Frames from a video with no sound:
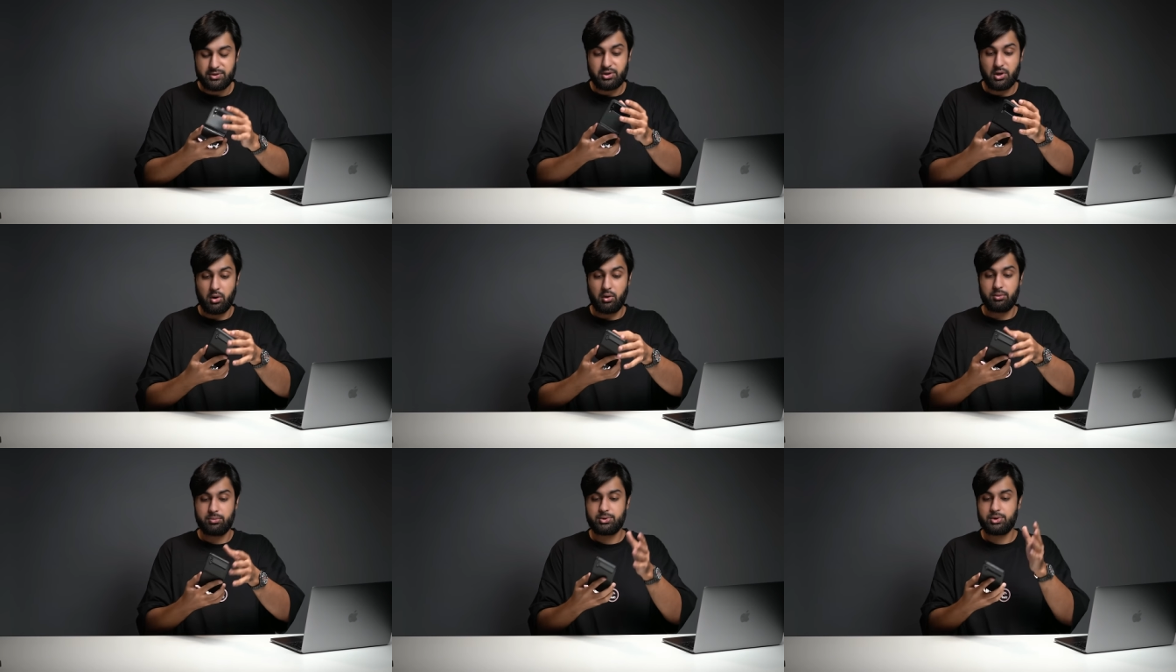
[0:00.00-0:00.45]

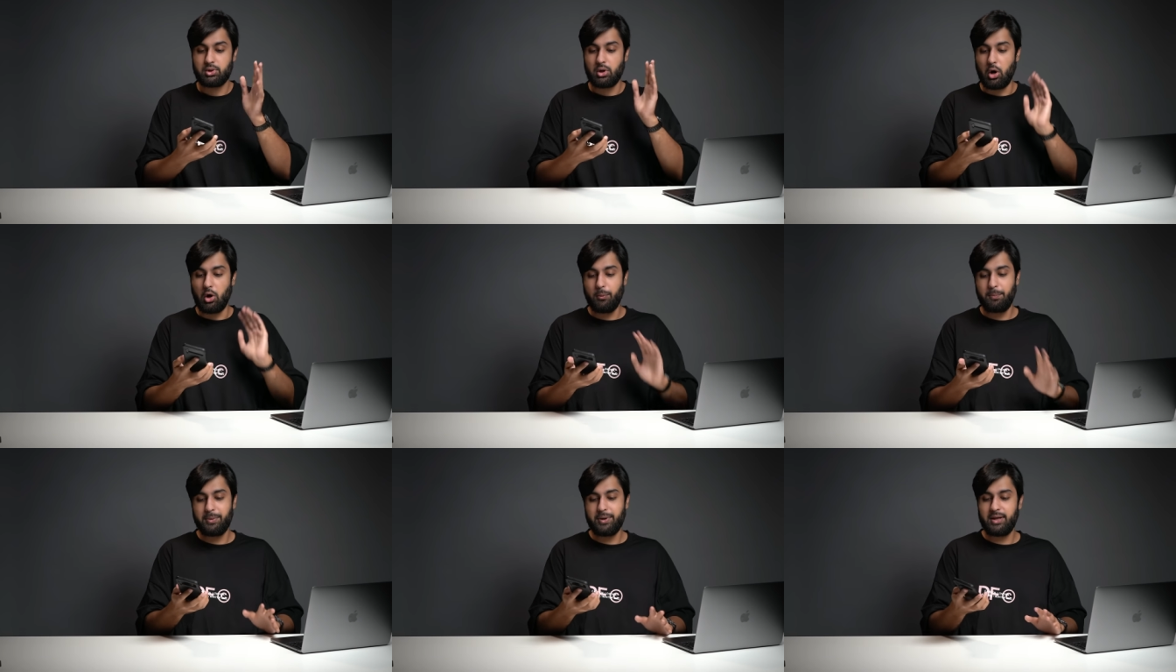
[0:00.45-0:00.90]
So to
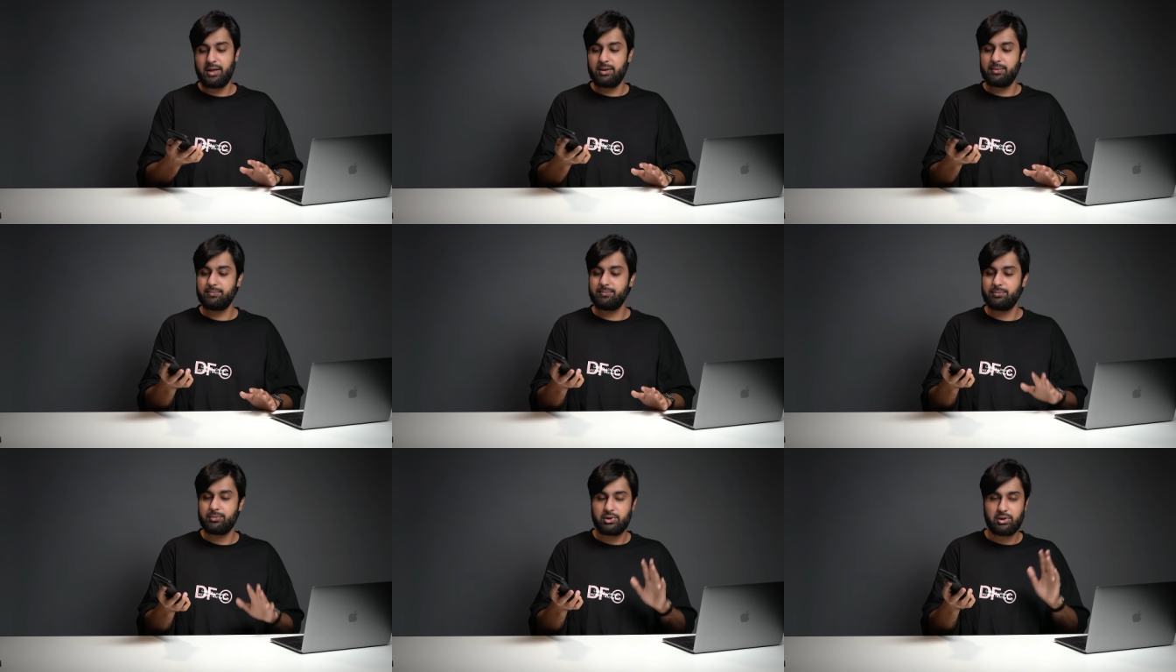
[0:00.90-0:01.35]
open
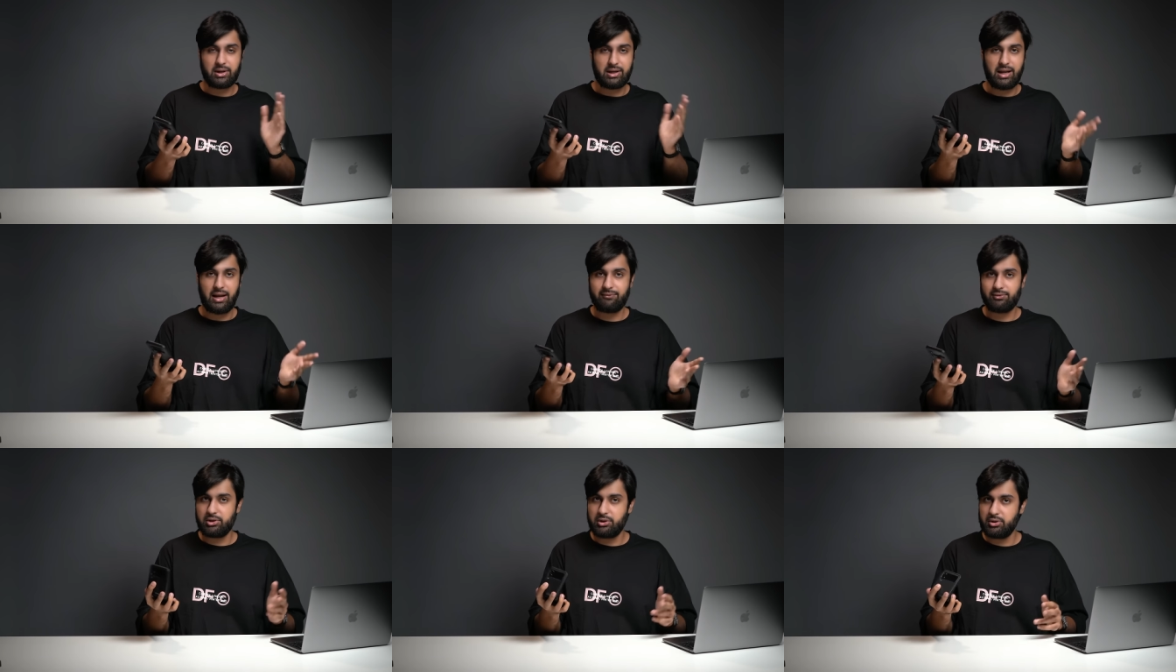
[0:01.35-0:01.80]
it, you're
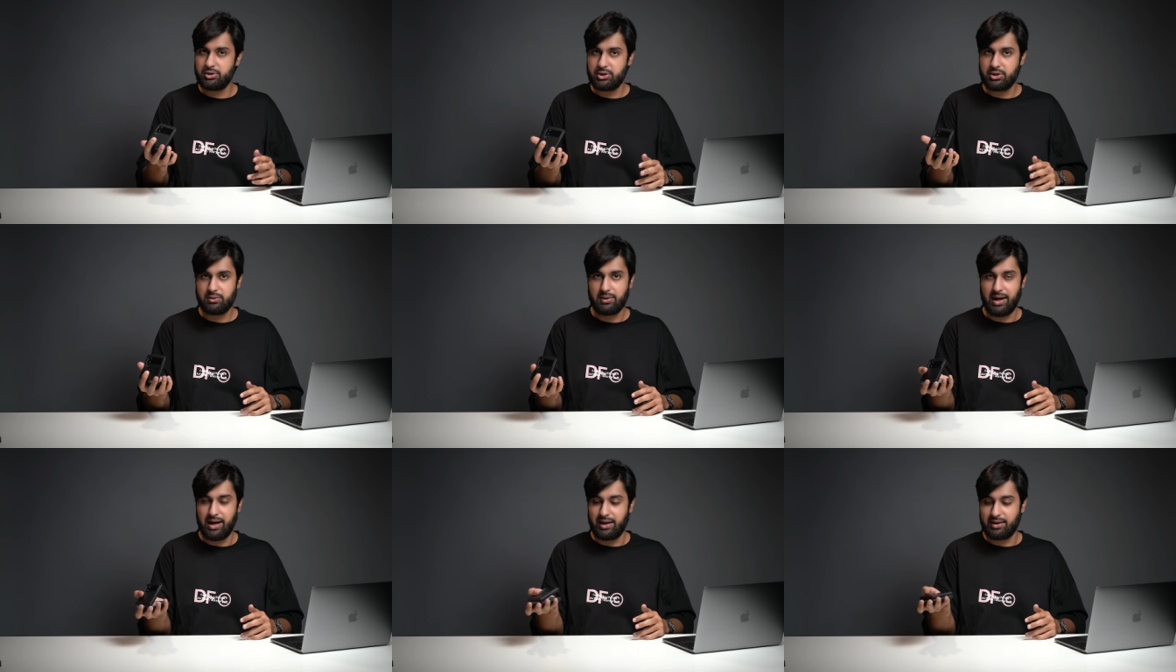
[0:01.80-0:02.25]
gonna have to use
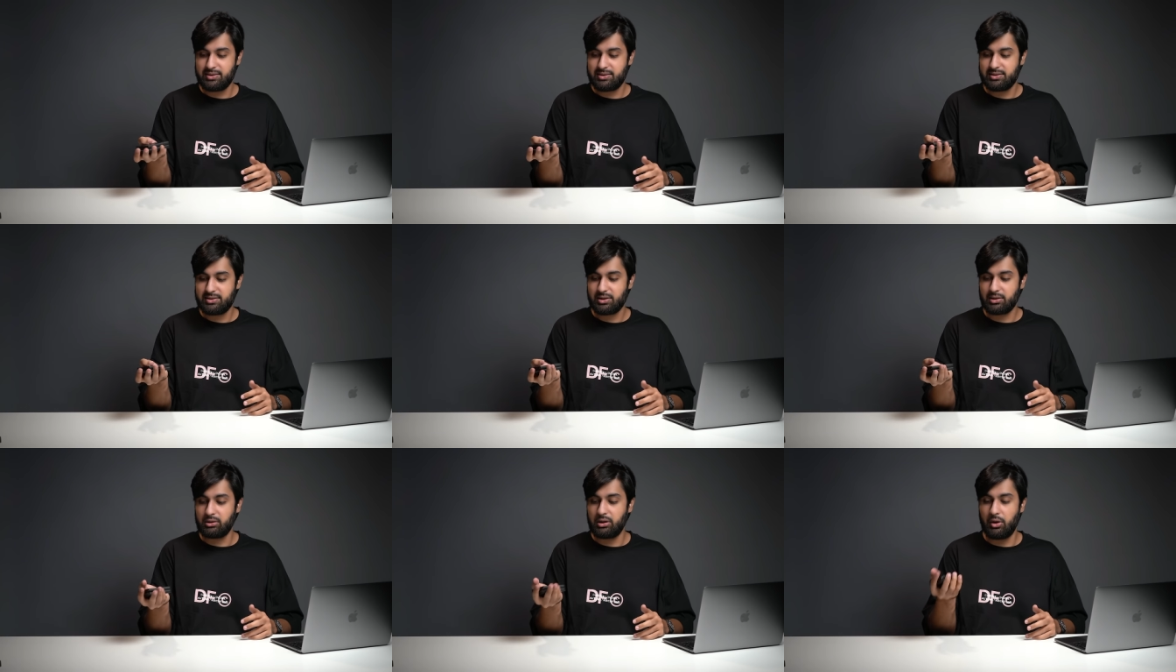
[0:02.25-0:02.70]
two
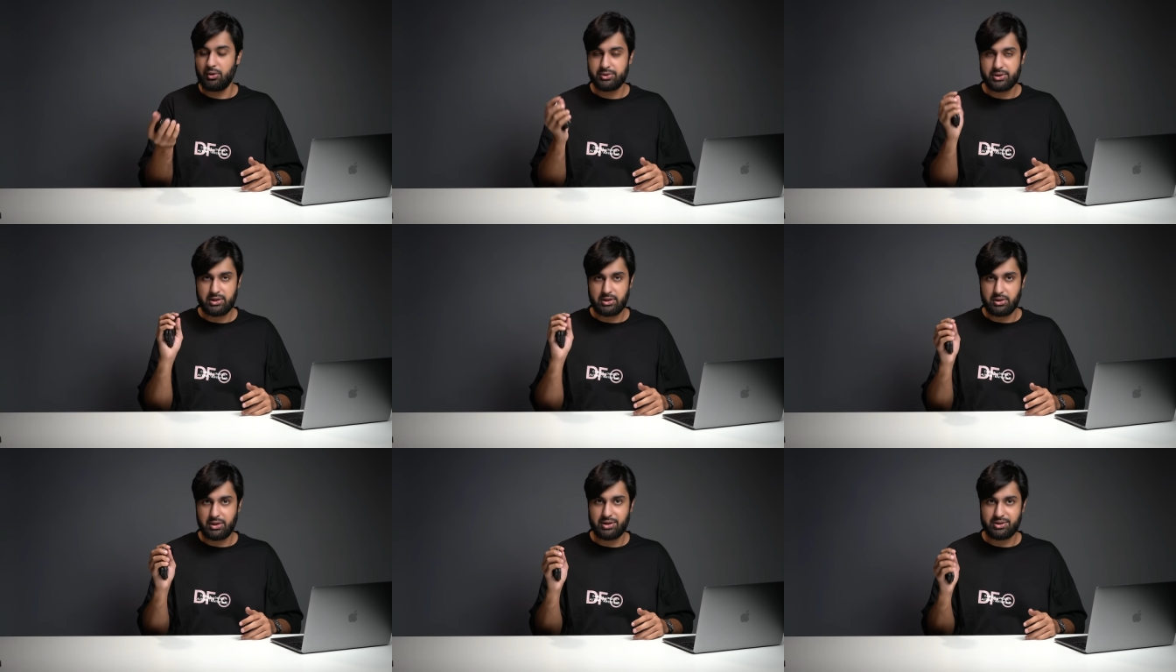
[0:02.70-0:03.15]
hands. To close
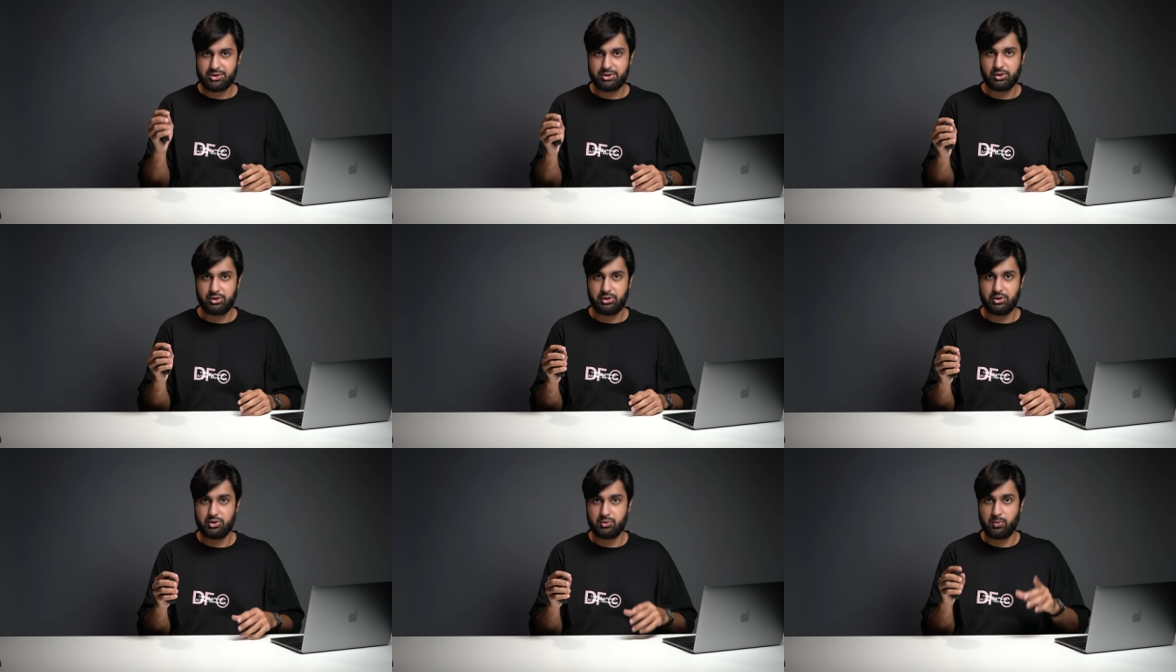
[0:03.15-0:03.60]
it, you can
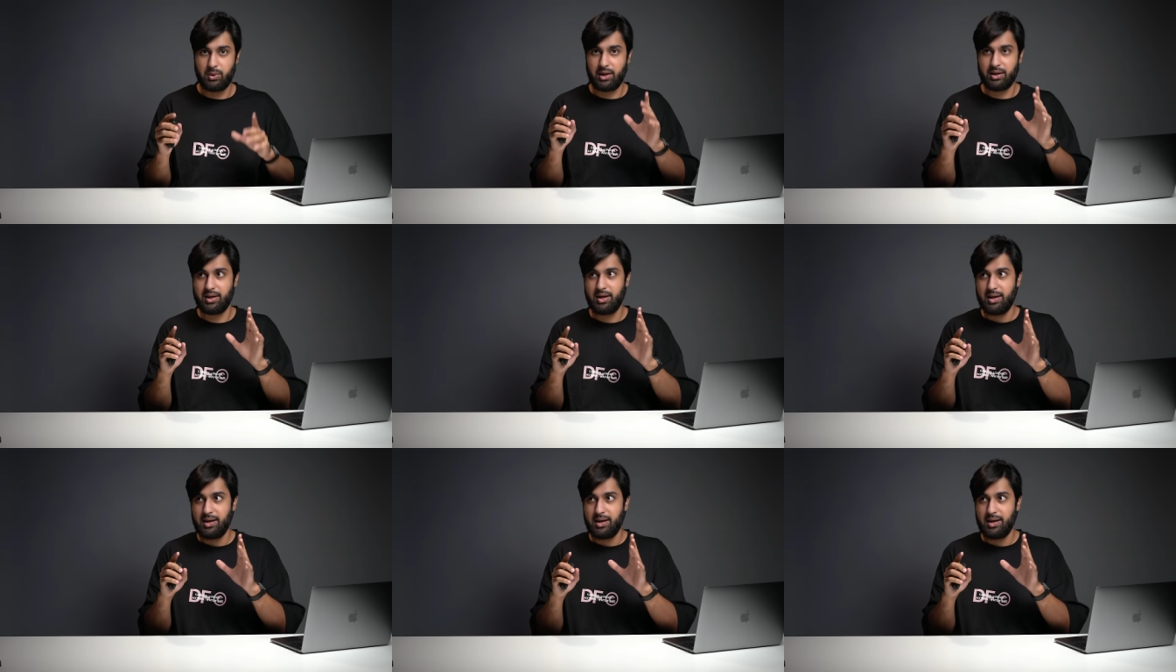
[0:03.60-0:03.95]
still use one.